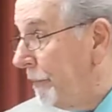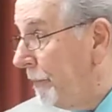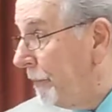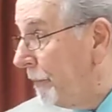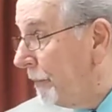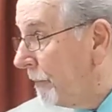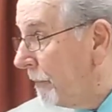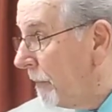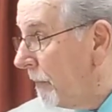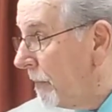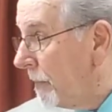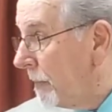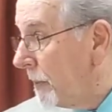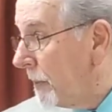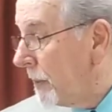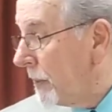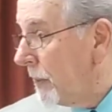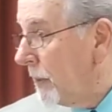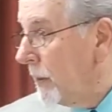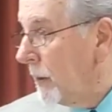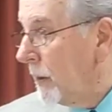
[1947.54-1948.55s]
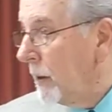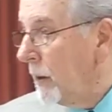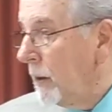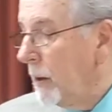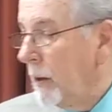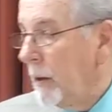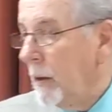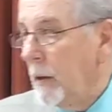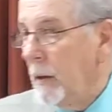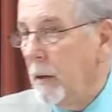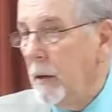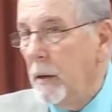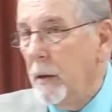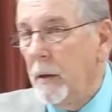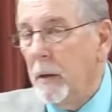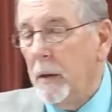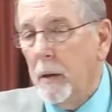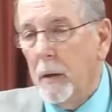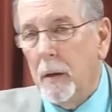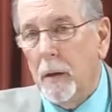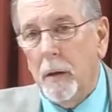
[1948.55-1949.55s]

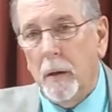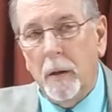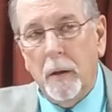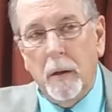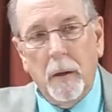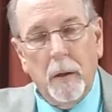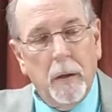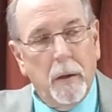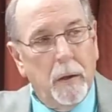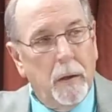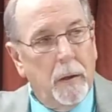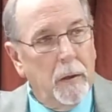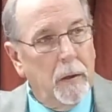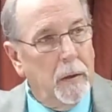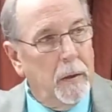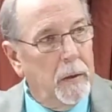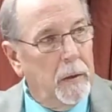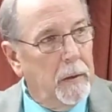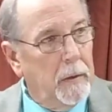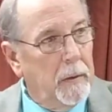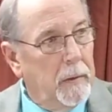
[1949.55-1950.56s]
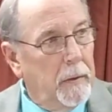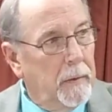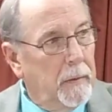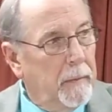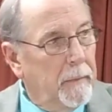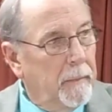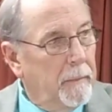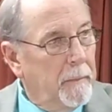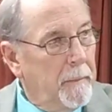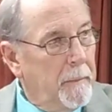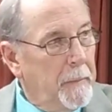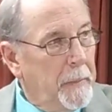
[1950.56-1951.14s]
Nobody speaks.